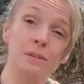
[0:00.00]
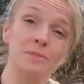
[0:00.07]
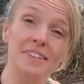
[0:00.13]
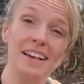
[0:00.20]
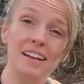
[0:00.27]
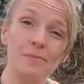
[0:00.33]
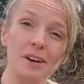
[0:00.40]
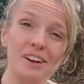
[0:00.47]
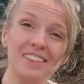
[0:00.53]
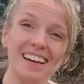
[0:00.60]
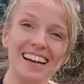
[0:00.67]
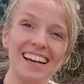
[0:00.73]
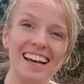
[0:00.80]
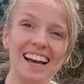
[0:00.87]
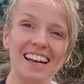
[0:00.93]
upset about
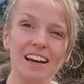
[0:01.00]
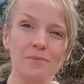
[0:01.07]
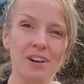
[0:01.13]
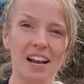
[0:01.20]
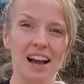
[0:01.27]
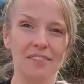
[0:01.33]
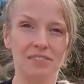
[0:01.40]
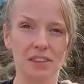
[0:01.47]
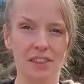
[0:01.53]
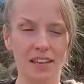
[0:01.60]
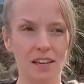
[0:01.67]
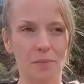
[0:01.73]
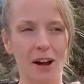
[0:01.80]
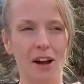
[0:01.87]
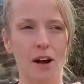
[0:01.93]
that, and I'm going to have to
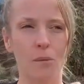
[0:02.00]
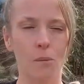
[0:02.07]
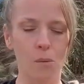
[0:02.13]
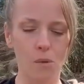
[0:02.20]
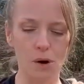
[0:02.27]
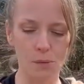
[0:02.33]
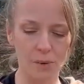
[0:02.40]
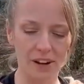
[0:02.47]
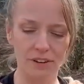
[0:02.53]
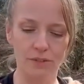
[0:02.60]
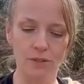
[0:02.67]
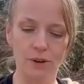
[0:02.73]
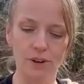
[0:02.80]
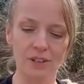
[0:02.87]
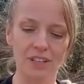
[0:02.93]
think about what went
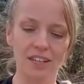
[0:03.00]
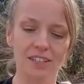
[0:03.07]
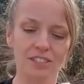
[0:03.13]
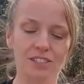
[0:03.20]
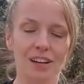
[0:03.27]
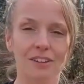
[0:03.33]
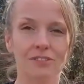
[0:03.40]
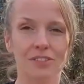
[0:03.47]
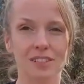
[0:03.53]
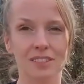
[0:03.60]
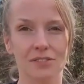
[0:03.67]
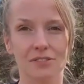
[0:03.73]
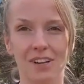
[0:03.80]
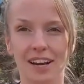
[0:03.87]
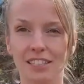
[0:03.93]
wrong there and try and fix
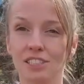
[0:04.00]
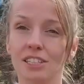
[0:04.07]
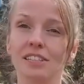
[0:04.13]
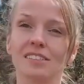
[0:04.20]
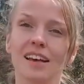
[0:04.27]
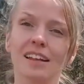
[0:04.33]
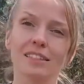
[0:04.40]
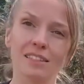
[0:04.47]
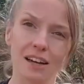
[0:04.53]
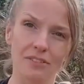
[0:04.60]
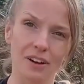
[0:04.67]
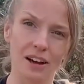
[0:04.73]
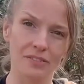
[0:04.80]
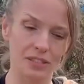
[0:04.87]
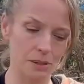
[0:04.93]
it for next year, because I love
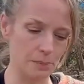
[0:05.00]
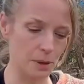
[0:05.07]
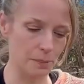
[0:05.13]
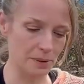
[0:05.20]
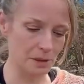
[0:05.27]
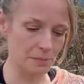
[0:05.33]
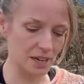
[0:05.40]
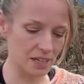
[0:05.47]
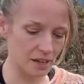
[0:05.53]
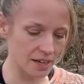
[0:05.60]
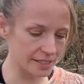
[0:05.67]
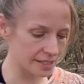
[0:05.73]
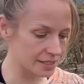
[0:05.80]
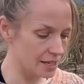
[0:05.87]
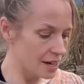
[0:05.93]
having the poppy in my
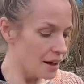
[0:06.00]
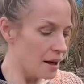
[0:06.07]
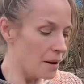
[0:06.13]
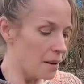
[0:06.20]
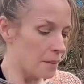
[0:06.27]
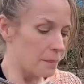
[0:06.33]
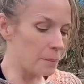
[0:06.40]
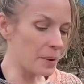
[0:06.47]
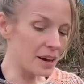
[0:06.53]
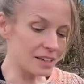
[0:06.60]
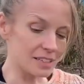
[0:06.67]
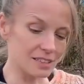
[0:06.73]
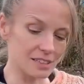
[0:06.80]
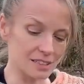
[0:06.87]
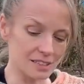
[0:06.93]
garden.
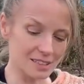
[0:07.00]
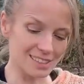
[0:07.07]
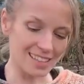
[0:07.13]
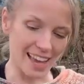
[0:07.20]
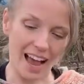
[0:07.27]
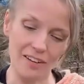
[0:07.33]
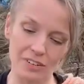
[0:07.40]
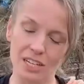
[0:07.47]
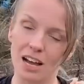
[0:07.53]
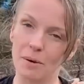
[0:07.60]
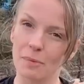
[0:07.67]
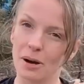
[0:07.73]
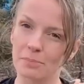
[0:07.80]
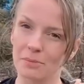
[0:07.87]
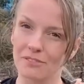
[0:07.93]
But they haven't
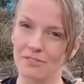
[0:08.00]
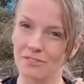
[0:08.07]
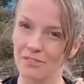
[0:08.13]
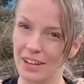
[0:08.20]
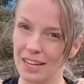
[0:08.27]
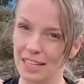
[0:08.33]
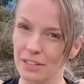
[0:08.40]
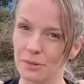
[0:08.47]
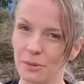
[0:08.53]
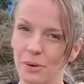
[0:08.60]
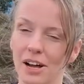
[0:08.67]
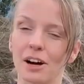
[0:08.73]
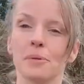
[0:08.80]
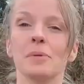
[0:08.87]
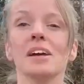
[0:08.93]
come up very
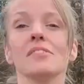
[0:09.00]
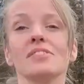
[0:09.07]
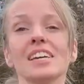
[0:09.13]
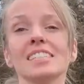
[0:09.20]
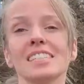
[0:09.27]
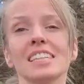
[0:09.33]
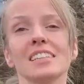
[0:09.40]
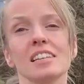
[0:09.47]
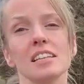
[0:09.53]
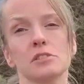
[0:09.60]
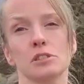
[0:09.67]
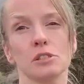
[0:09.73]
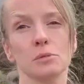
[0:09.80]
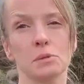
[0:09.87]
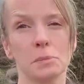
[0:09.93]
well, but if they did, they
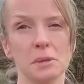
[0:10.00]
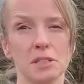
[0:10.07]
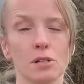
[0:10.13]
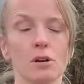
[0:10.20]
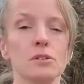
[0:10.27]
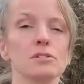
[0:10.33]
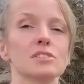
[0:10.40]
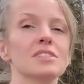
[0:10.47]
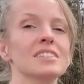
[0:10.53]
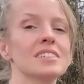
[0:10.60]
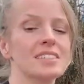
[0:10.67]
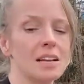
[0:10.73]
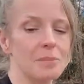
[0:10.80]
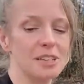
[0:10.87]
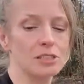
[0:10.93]
too would be tall. So this
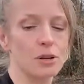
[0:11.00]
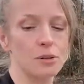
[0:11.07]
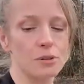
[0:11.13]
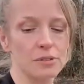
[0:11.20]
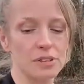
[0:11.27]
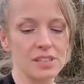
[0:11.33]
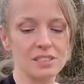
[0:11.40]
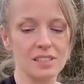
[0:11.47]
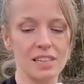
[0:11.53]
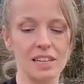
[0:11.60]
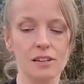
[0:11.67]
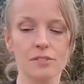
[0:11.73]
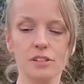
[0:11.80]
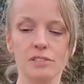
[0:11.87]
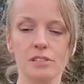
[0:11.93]
is kind of my tall things lane.
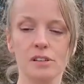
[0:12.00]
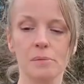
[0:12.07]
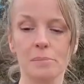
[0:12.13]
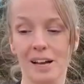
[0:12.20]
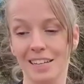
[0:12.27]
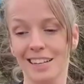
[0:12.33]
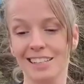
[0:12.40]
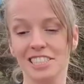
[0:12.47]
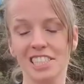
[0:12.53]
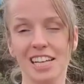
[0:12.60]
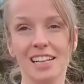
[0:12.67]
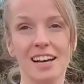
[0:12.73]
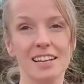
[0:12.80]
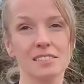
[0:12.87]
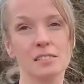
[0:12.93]
I've also got my
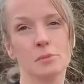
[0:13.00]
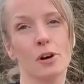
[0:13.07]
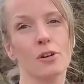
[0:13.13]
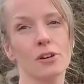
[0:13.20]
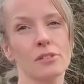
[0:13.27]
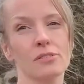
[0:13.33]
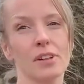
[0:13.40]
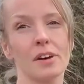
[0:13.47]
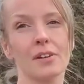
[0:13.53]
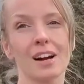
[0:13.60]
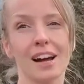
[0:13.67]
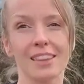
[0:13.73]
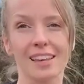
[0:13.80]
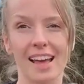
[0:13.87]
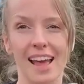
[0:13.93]
nigella and some cornflower
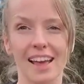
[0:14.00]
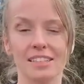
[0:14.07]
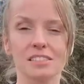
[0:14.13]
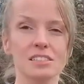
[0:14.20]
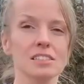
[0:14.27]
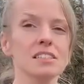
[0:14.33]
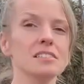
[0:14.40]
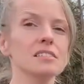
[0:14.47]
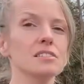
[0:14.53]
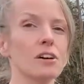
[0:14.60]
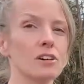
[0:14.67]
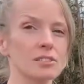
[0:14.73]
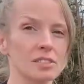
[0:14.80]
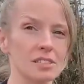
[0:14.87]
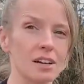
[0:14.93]
at the end, so this is
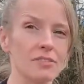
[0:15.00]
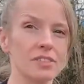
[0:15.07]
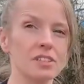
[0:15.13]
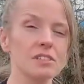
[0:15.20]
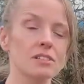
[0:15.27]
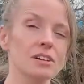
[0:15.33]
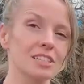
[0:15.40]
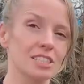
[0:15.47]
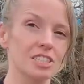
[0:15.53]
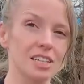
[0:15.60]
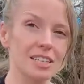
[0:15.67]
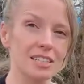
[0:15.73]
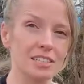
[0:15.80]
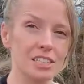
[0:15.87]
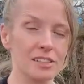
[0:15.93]
all stuff that's not going to
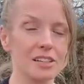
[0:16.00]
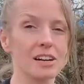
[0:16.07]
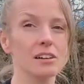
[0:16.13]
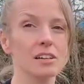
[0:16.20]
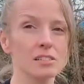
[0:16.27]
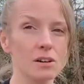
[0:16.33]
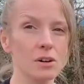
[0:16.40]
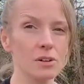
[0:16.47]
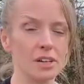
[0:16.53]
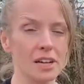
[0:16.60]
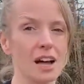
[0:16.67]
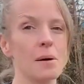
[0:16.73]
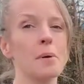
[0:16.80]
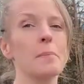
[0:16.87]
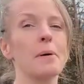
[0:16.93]
shade each other out. It's all going
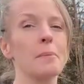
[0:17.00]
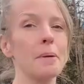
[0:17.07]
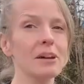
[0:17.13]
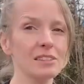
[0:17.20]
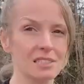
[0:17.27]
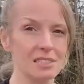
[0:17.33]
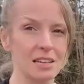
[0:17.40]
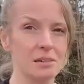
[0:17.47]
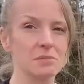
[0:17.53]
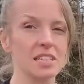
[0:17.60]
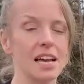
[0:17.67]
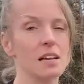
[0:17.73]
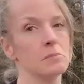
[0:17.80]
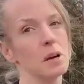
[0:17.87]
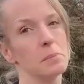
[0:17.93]
to come up about the same
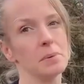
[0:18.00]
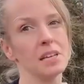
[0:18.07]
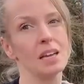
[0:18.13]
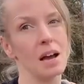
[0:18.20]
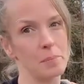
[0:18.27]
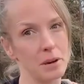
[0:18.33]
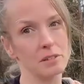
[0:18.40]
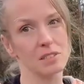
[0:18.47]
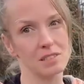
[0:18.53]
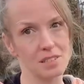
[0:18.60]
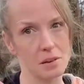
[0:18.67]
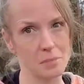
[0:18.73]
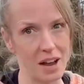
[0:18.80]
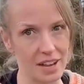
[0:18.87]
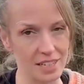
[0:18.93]
time and be about the
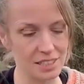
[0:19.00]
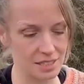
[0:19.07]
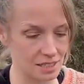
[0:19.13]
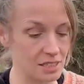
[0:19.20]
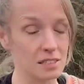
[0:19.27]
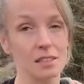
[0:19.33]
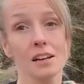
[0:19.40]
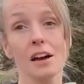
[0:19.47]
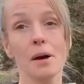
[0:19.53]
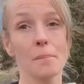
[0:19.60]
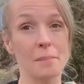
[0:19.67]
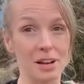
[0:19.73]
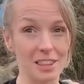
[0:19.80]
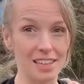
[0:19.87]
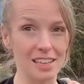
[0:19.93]
same height, is
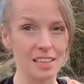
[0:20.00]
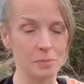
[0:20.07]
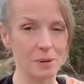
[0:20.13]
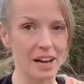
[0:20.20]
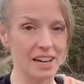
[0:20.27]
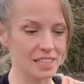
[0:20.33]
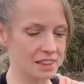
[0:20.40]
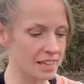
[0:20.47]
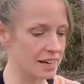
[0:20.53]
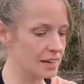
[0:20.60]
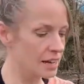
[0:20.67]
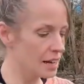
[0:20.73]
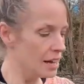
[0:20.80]
my thinking behind that.